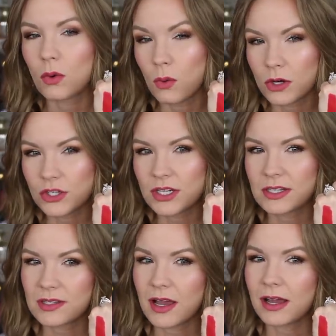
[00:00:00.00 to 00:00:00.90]
orangey
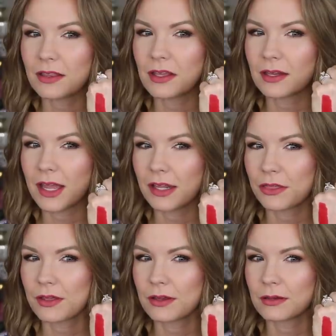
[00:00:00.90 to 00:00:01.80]
side than like
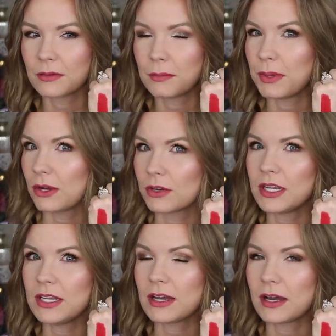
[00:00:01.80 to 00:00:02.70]
the
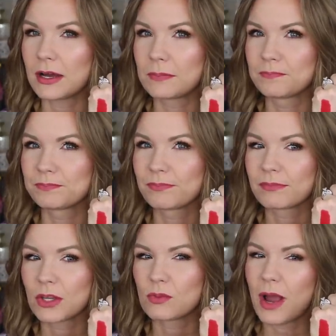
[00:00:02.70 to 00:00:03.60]
berry, um,
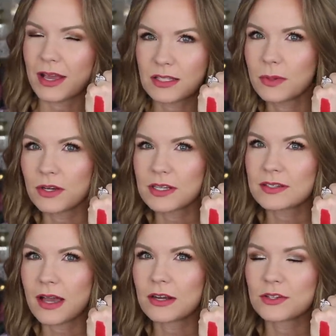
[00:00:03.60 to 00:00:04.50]
raspberry
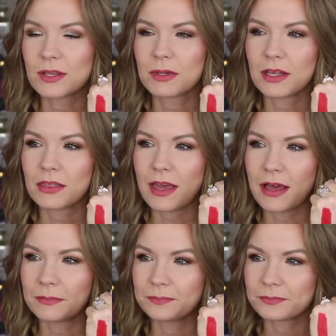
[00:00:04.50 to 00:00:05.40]
side or something like
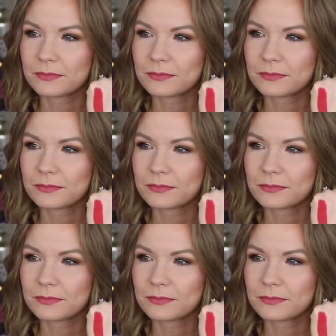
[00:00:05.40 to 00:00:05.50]
that.